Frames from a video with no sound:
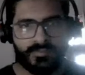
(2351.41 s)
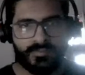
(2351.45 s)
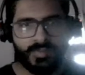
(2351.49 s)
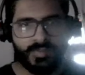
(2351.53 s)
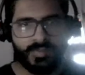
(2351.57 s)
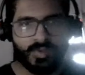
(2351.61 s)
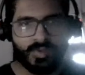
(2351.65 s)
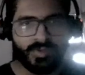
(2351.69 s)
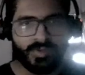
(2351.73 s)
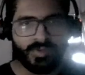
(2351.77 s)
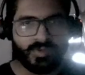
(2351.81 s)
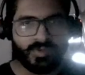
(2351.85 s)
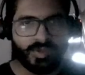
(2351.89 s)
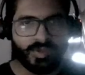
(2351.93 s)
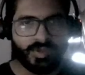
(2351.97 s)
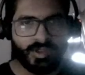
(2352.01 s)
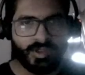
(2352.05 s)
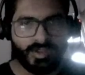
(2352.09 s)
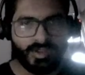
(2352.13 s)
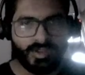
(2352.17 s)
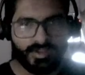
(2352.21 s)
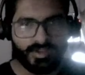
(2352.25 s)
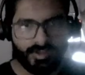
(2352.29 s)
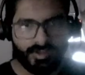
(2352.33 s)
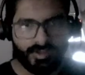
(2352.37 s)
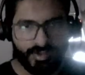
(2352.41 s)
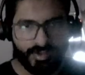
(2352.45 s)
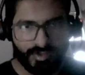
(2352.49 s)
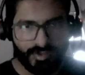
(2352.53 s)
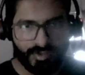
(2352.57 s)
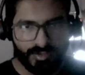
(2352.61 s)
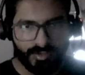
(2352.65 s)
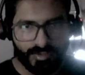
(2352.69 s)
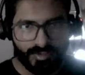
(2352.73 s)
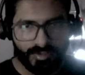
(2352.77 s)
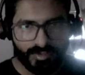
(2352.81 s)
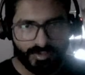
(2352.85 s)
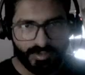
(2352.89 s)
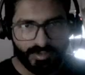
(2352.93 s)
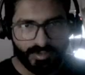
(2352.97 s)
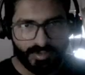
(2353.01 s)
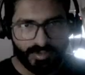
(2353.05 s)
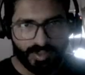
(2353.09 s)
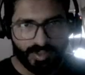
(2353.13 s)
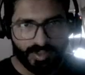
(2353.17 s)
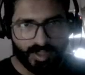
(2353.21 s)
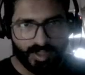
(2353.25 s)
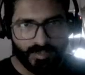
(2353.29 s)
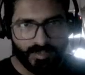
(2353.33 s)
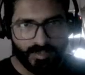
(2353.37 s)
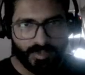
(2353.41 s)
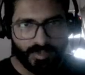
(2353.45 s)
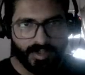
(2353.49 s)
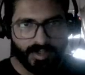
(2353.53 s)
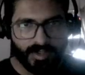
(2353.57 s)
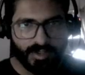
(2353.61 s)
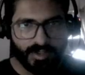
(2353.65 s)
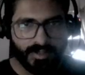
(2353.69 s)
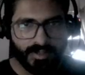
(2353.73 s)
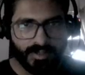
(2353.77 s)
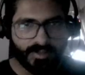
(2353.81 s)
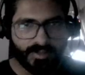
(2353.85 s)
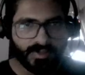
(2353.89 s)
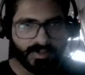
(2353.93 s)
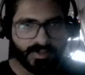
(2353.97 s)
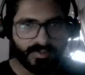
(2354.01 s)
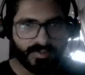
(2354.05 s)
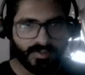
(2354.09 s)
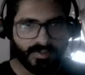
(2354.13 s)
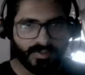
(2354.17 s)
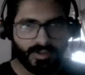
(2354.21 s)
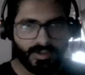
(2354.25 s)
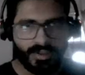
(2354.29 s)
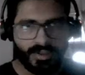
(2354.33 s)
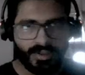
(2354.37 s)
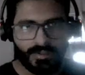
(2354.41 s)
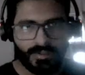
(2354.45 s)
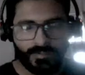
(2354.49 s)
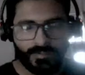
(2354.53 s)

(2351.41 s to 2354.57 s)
Oh, sorry, it can be integer, right?